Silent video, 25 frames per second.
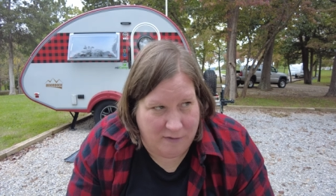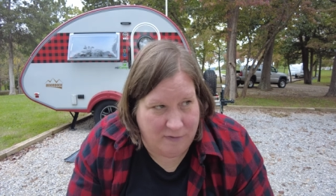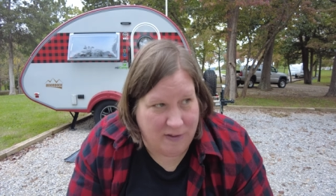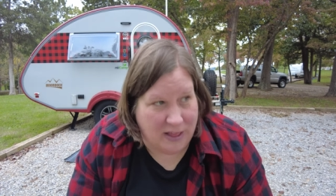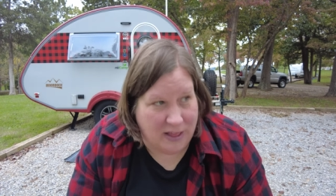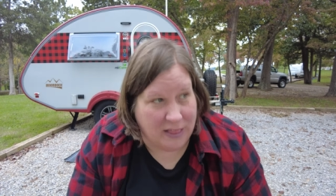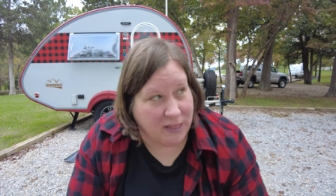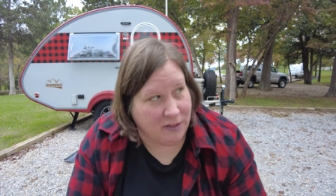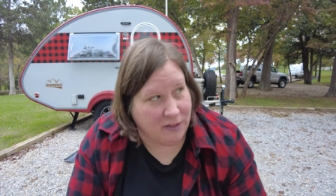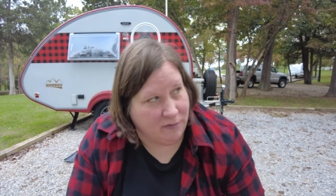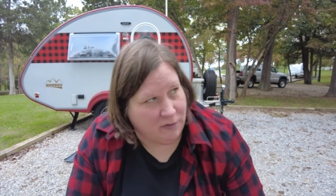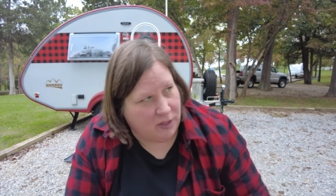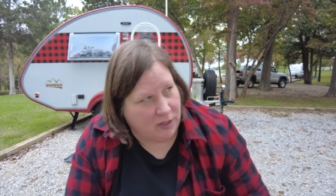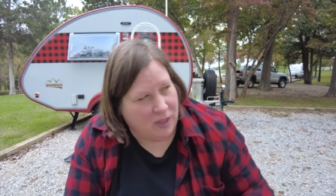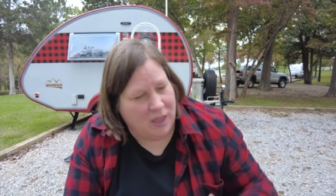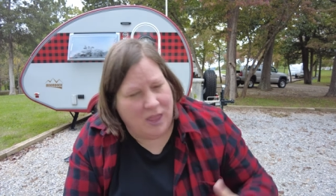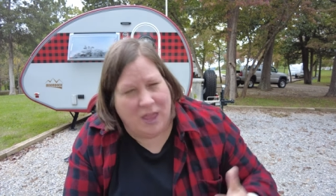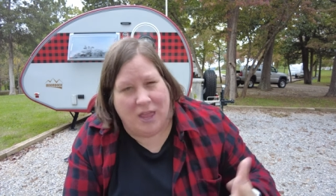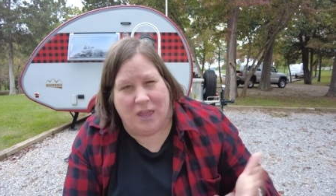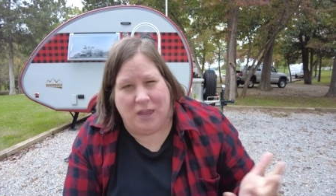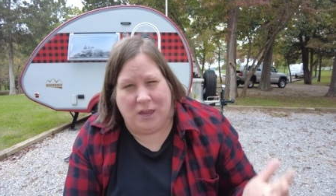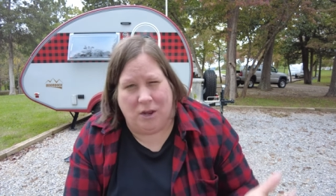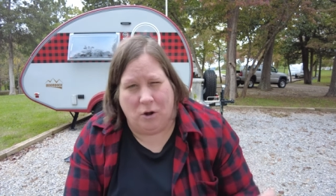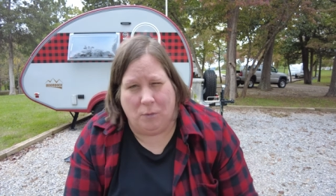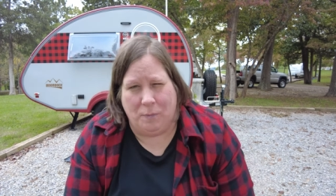If I leave a,
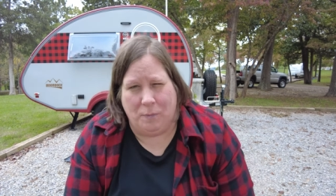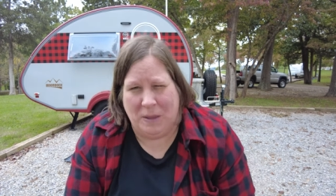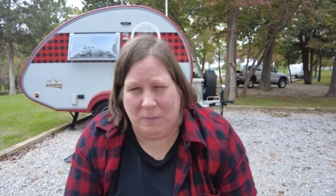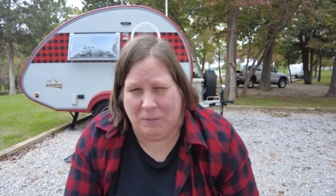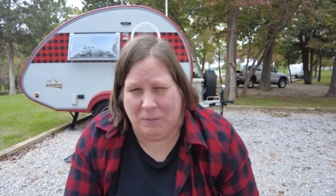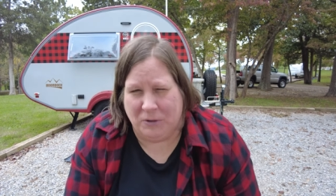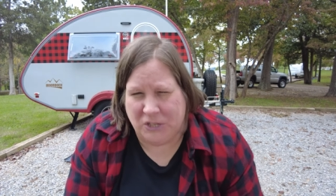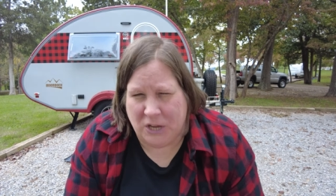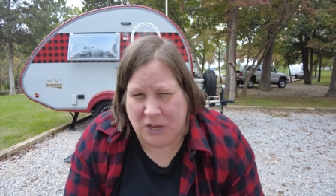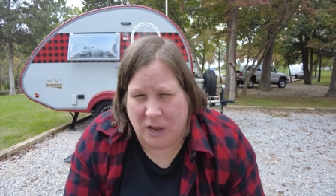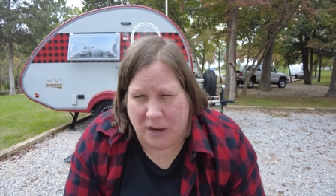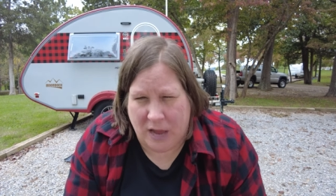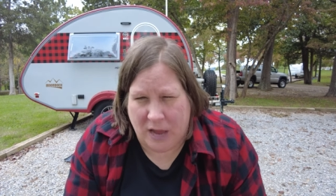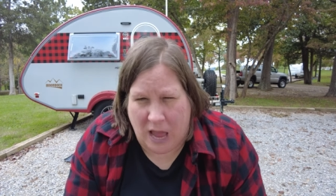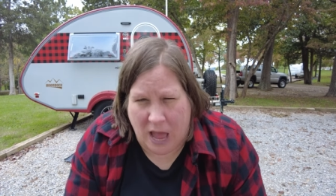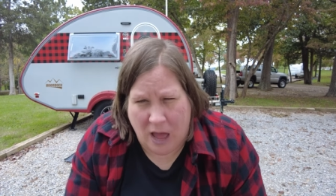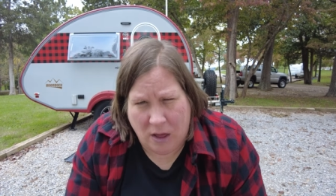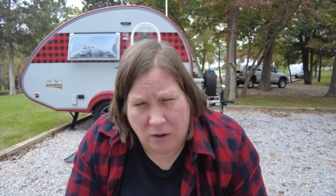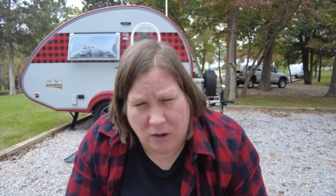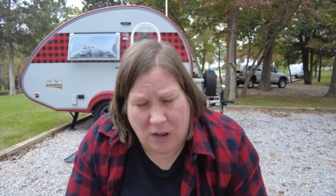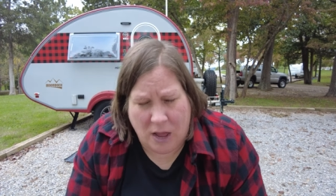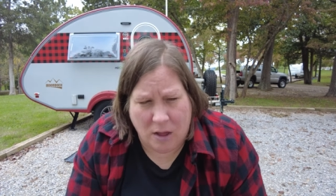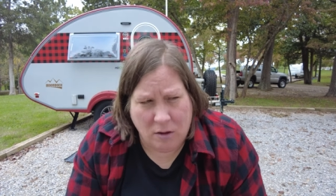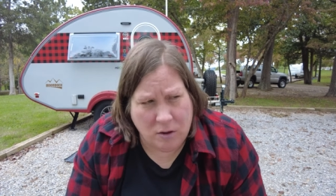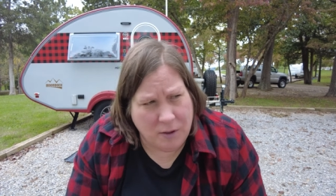you know, people talk,
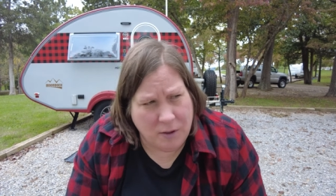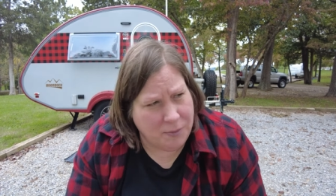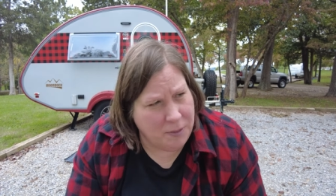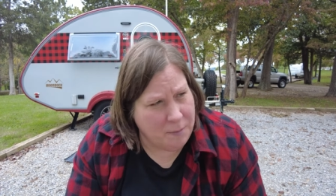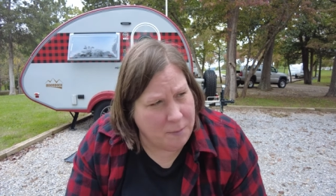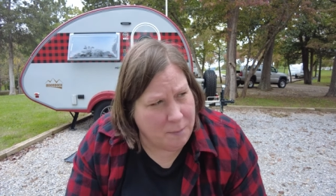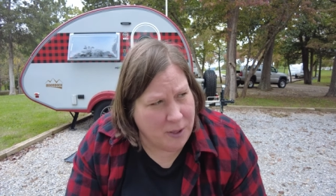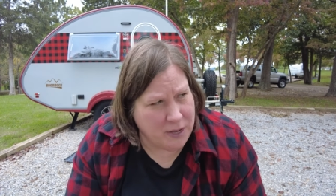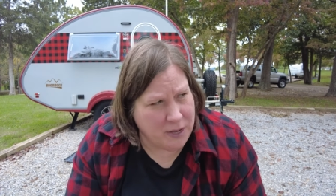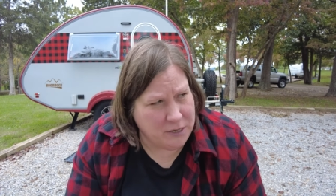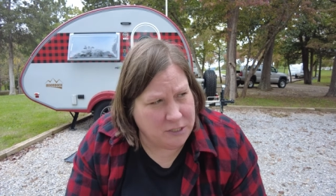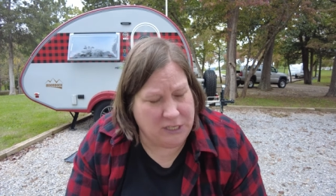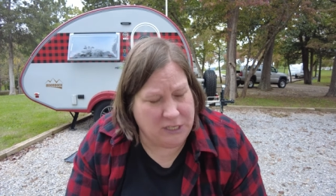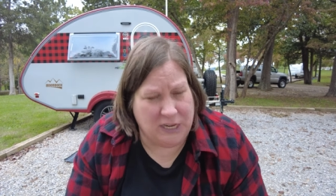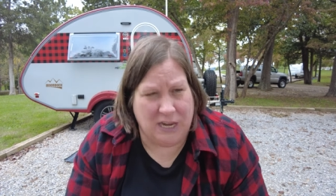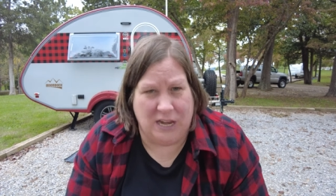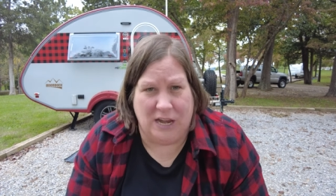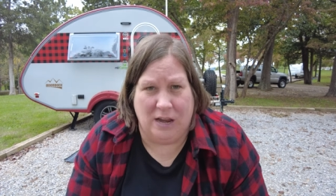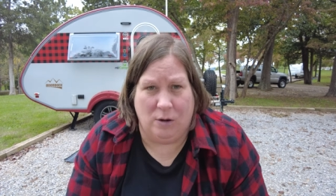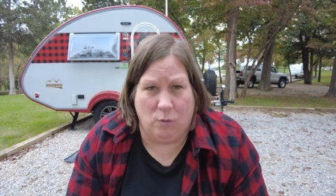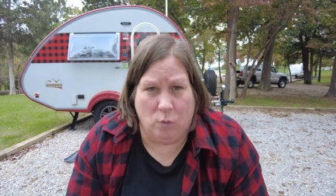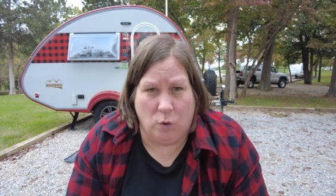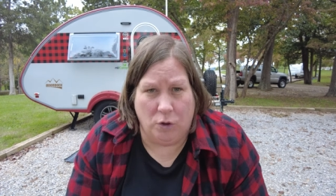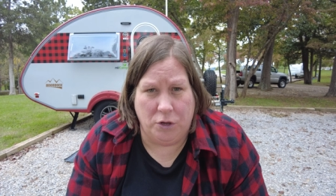how, how come the bugs get in?